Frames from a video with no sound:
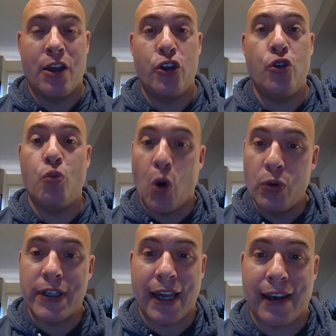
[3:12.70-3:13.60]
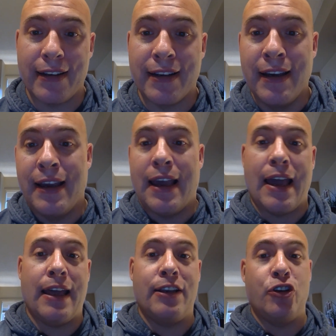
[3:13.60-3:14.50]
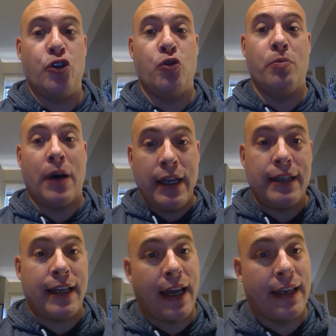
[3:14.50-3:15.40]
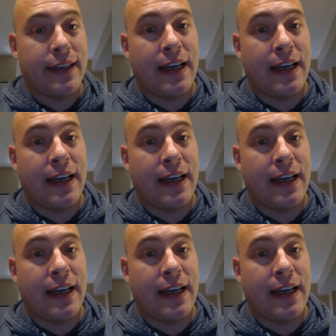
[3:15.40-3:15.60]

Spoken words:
You won't get it, and you might get